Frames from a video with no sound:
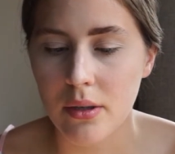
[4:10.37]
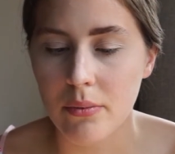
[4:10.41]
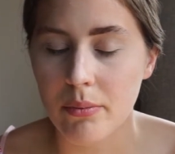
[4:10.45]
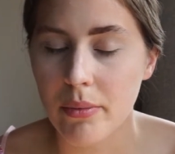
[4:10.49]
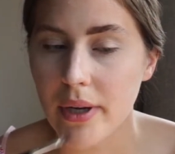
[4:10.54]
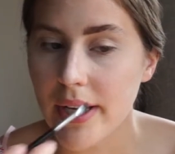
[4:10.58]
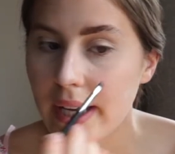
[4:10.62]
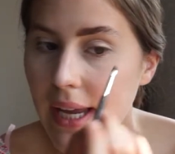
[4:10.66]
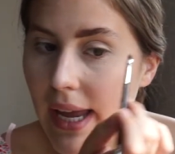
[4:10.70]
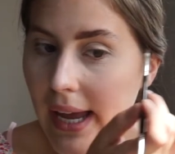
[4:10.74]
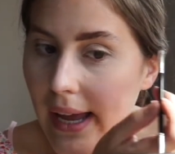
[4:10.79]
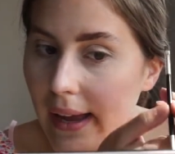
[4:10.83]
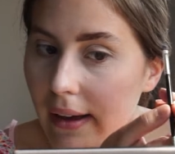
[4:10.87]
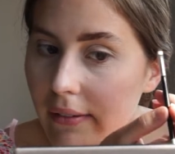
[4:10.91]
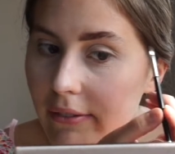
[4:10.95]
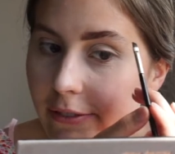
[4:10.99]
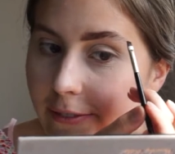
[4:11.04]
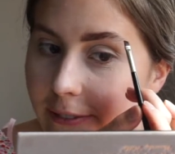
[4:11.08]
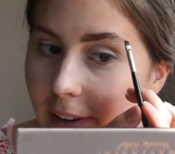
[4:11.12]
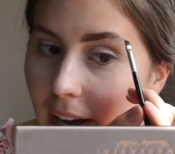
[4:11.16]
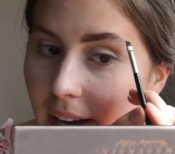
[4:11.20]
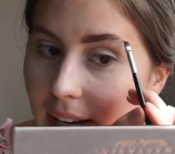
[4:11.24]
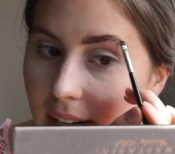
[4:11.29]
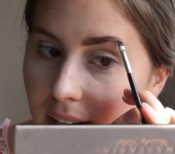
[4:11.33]
I can't
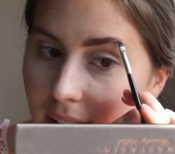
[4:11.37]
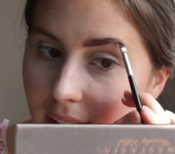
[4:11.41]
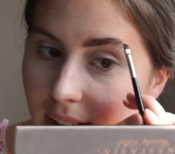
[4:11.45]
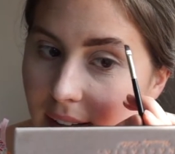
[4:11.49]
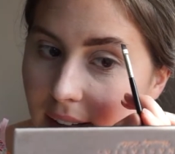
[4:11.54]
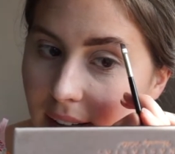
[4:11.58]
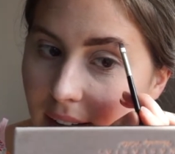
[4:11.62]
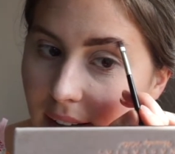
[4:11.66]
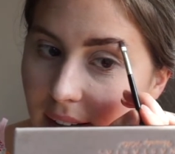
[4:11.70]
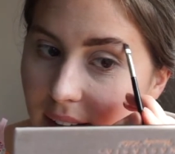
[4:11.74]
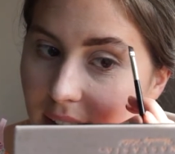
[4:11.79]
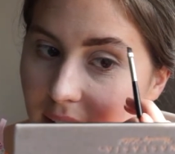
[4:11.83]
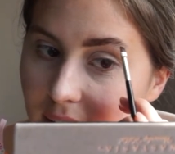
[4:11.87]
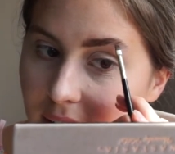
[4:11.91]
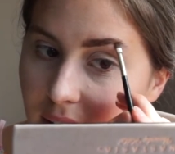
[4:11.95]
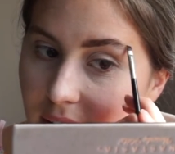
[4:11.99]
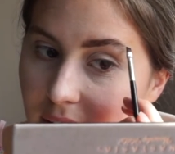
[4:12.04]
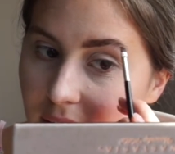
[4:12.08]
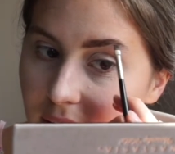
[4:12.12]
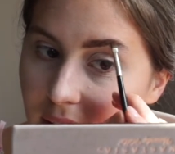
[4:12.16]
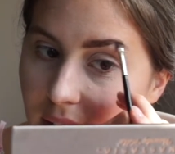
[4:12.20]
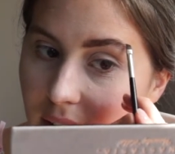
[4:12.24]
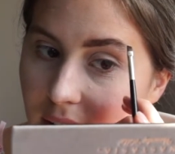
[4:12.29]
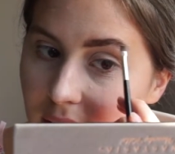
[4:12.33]
find it
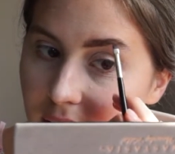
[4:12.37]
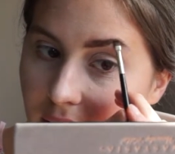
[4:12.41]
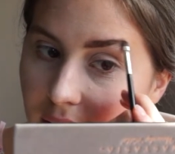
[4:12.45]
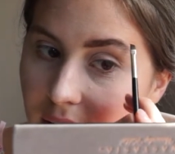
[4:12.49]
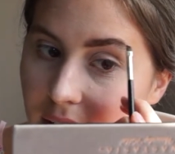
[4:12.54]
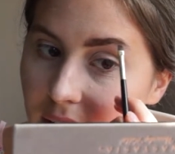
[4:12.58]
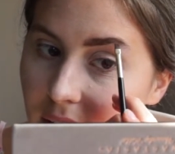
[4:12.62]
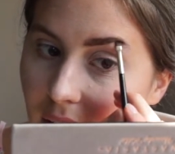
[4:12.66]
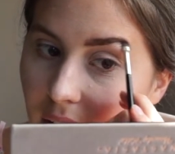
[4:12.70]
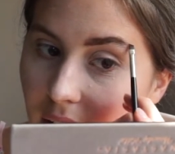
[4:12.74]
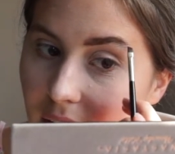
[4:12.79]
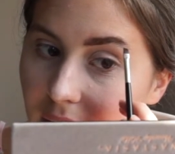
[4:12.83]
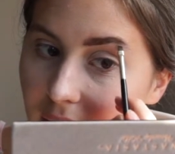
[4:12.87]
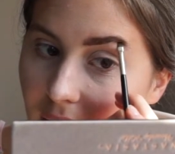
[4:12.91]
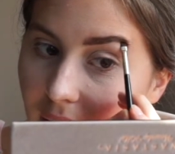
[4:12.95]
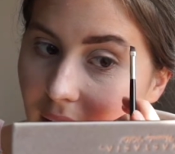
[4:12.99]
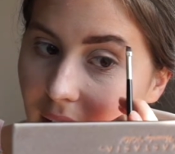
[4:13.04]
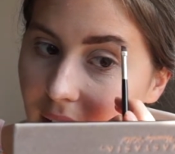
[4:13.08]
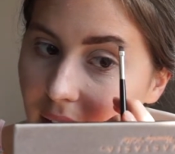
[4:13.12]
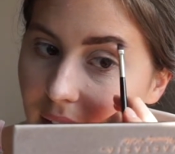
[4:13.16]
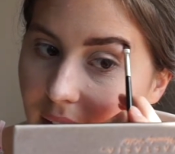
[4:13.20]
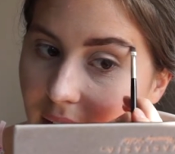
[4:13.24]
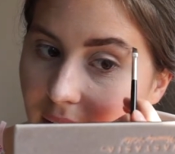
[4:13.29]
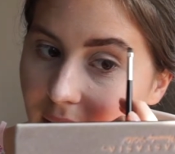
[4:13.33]
here. I
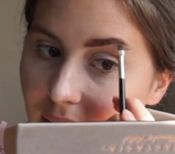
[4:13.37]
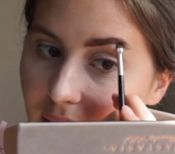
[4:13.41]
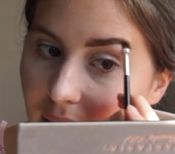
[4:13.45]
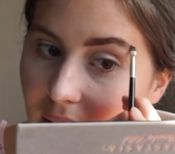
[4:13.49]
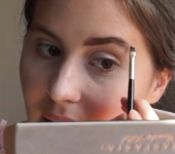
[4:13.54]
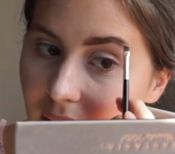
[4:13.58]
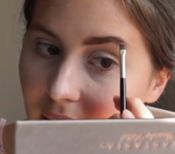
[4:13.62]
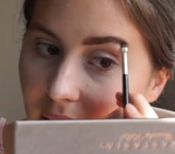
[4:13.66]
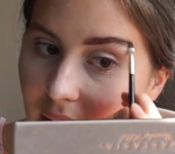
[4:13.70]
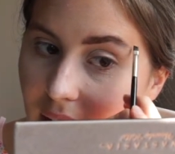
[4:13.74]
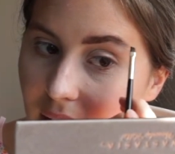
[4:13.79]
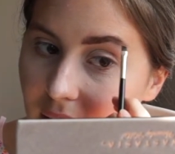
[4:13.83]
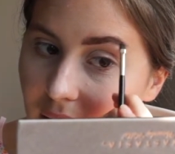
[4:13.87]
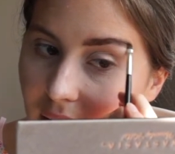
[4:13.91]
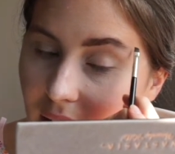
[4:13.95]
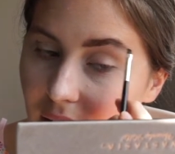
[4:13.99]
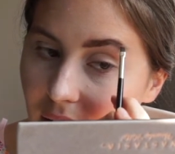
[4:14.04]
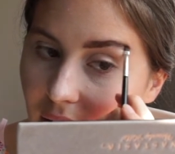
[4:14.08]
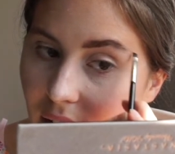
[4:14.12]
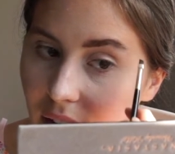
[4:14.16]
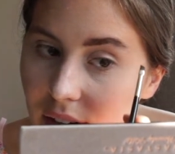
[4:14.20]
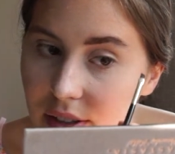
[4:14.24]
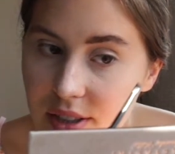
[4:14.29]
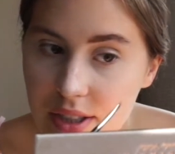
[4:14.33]
had the
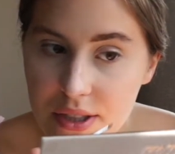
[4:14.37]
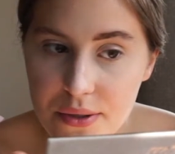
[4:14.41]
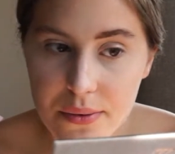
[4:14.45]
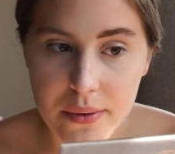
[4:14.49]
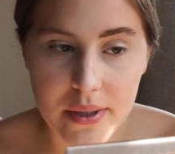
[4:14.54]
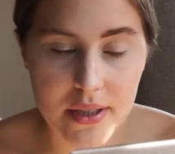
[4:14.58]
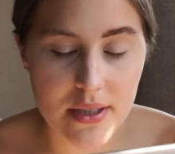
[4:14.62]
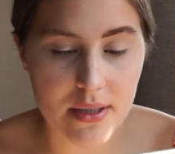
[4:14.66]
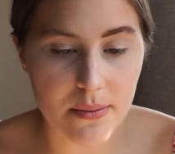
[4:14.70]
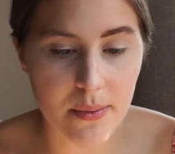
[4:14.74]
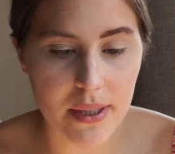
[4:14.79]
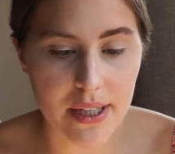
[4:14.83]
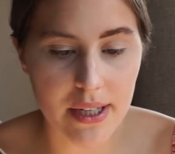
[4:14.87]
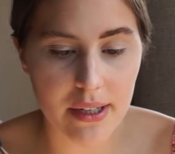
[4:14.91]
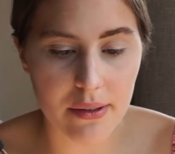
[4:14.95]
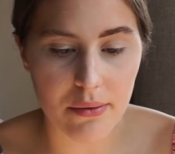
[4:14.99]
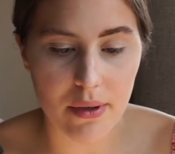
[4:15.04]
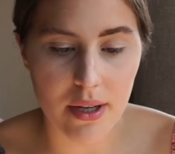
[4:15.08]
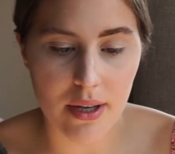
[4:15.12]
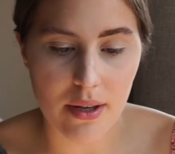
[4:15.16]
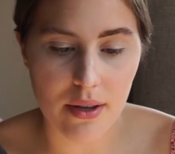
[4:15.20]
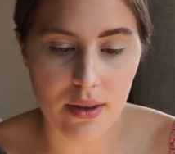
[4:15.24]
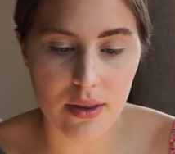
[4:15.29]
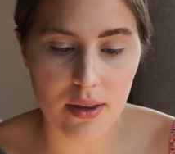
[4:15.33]
NARS one to begin
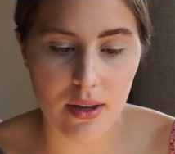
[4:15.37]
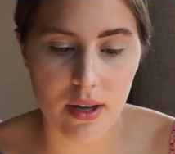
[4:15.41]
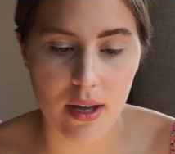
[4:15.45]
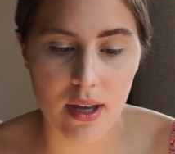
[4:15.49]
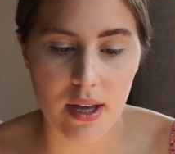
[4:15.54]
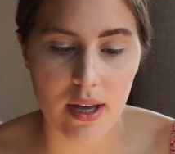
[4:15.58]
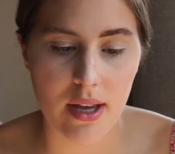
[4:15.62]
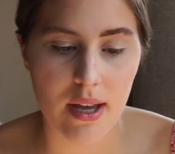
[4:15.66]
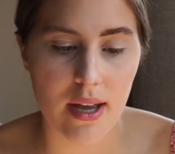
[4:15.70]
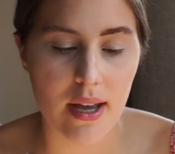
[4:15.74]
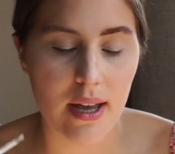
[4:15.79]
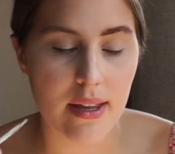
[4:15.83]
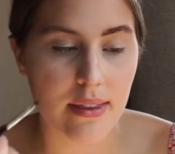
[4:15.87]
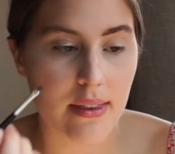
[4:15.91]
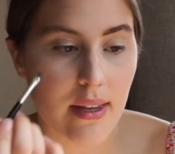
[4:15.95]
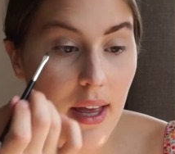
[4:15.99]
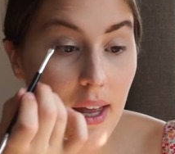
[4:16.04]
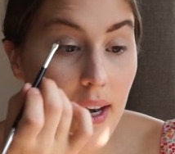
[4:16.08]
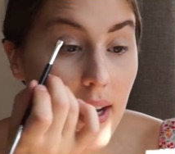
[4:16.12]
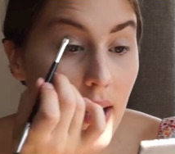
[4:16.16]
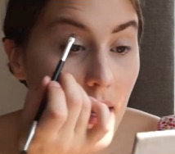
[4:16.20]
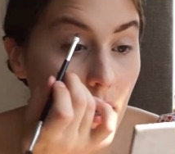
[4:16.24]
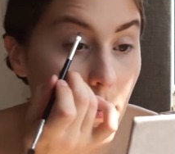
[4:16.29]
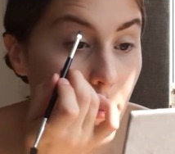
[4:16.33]
with, and
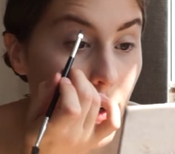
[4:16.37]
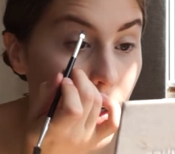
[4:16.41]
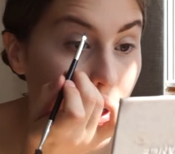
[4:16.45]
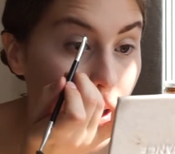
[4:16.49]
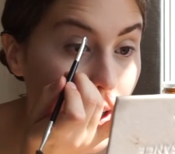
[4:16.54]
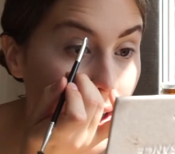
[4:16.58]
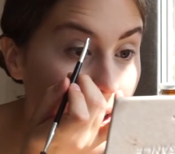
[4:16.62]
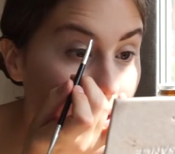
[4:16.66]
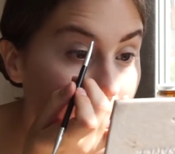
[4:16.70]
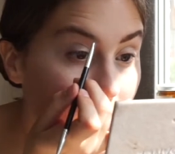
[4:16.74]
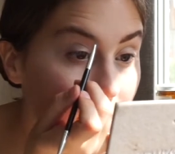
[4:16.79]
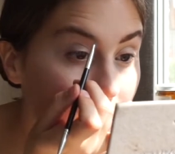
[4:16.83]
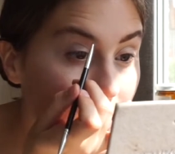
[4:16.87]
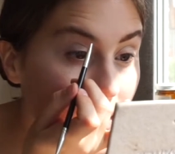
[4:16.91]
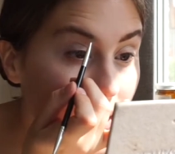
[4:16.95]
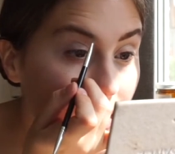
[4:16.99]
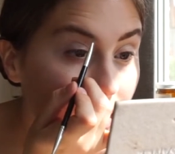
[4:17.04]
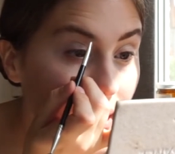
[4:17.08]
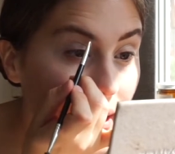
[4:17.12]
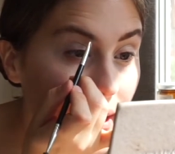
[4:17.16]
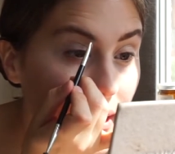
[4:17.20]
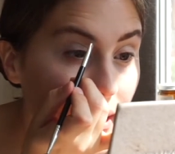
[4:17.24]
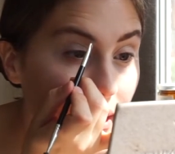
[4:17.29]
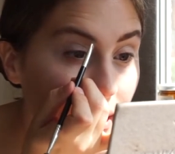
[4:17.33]
then I bought
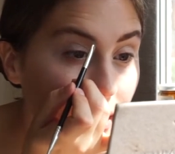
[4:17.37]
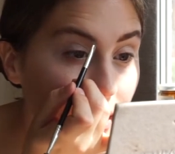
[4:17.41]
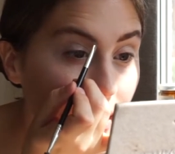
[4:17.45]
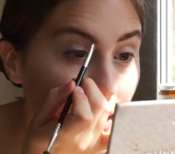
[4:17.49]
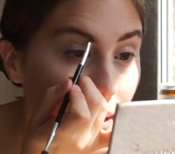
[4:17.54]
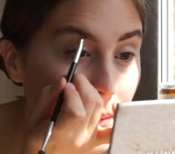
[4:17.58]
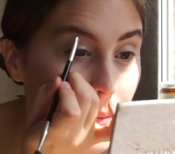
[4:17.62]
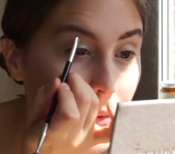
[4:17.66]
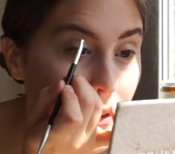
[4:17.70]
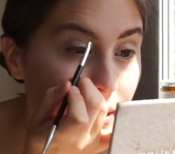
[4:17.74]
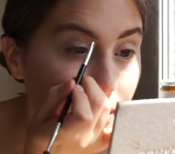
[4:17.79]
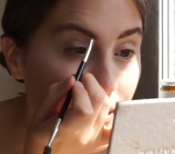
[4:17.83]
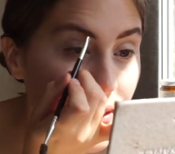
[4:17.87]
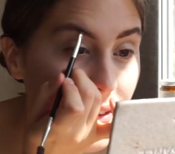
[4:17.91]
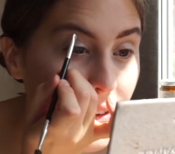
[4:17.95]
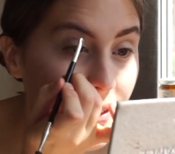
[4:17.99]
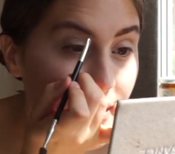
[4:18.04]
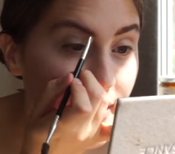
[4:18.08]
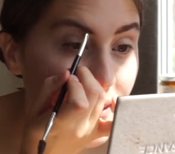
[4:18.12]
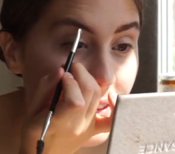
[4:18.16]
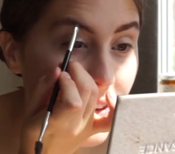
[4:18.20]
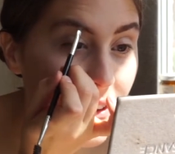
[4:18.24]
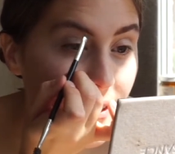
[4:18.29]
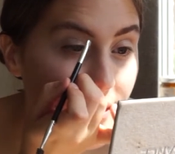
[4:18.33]
the, let's see, the
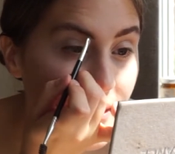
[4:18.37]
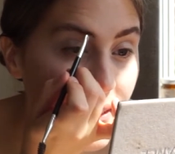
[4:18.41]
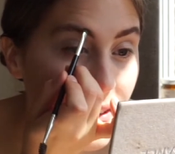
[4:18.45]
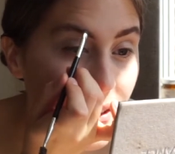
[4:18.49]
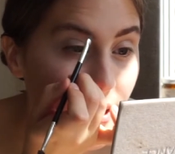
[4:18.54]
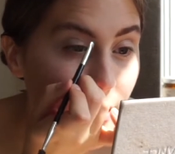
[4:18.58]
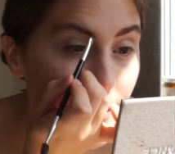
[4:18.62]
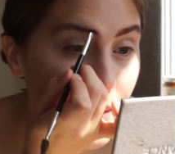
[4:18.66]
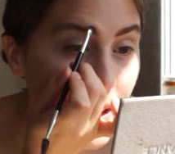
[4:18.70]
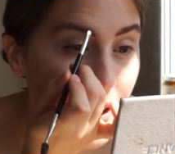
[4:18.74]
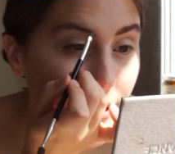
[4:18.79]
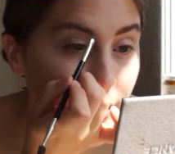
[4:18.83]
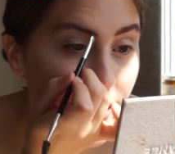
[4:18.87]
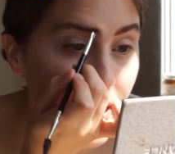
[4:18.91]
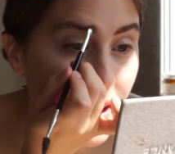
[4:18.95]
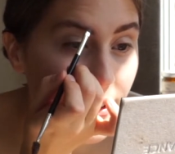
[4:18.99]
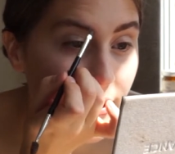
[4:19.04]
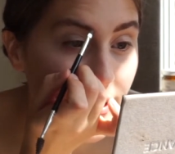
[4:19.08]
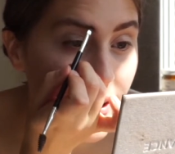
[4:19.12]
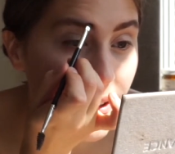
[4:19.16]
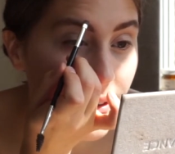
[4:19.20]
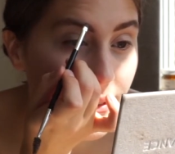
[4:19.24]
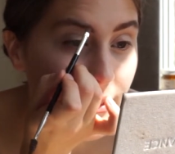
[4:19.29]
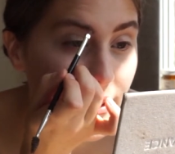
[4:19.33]
sun's come out now
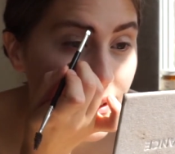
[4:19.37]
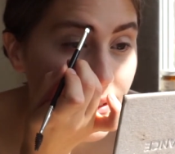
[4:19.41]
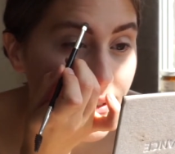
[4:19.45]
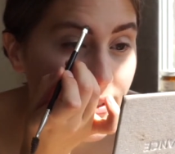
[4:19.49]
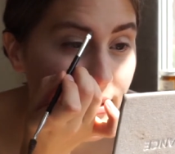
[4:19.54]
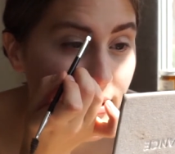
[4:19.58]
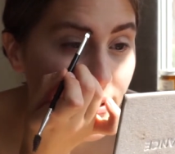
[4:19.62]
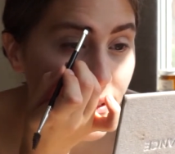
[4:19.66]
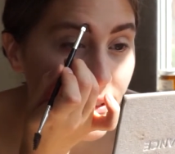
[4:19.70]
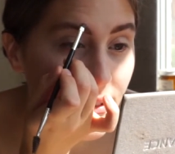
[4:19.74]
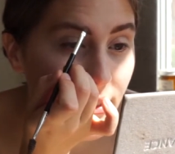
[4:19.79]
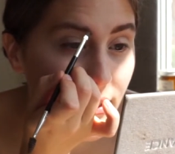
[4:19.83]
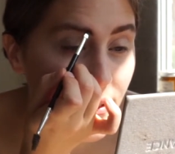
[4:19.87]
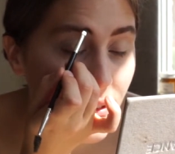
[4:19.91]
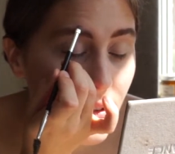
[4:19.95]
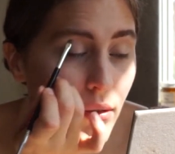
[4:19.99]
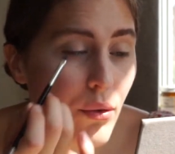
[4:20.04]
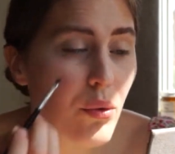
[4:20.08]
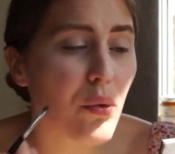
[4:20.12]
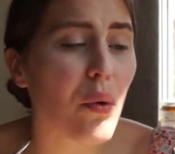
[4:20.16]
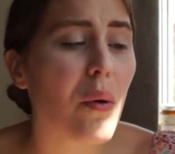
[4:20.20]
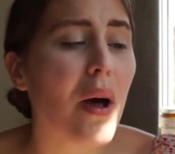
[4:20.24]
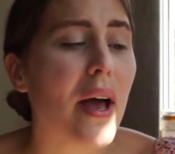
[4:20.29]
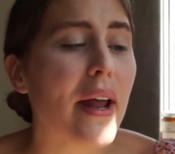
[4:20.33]
and I'm gonna start
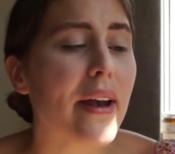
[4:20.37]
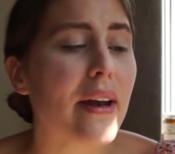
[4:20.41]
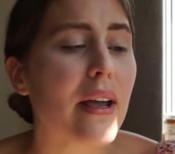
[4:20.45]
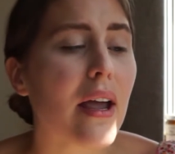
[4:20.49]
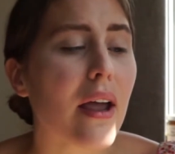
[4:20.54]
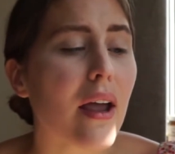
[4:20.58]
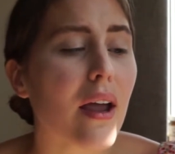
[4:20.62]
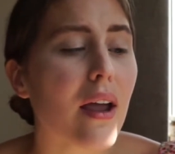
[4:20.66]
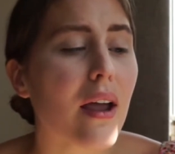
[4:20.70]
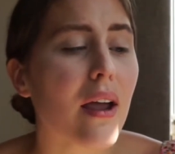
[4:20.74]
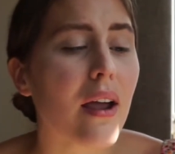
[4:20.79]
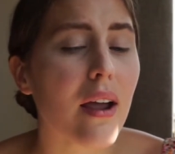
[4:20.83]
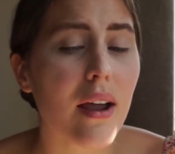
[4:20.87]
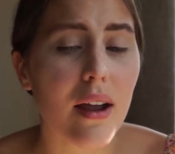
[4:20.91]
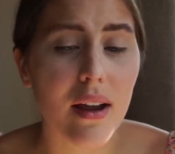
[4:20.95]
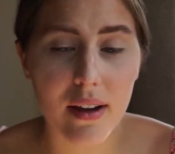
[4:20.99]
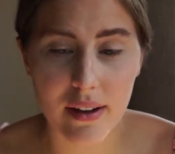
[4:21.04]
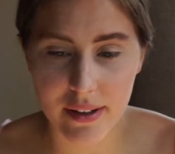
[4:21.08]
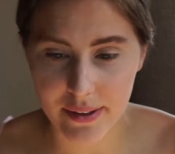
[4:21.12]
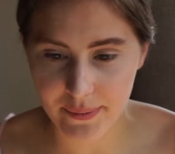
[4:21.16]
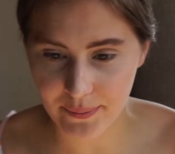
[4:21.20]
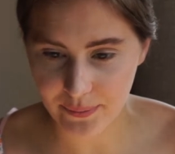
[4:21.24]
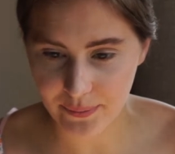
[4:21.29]
sweating.